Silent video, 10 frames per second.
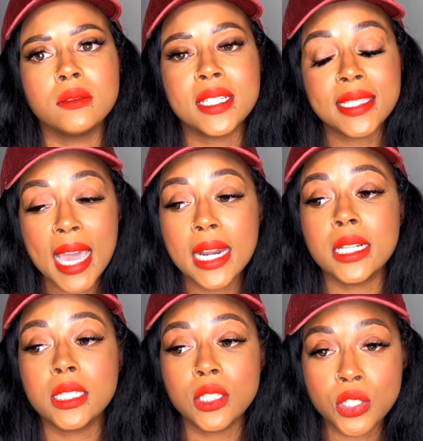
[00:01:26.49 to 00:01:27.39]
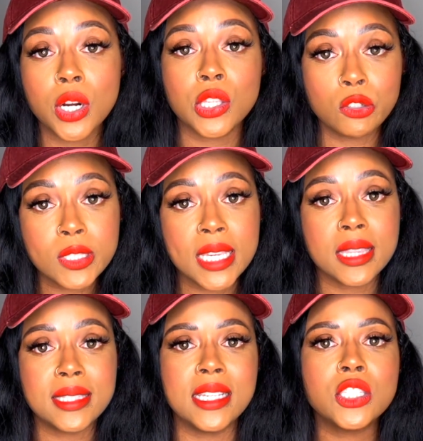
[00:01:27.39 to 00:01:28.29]
decided to start using
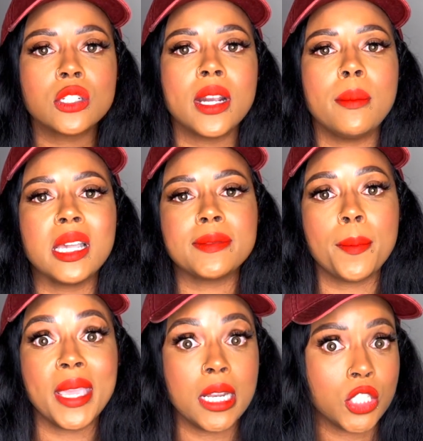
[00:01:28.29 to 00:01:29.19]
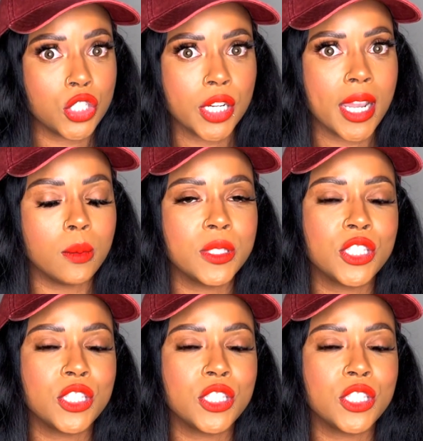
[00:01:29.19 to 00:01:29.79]
this Instagram as my main Instagram.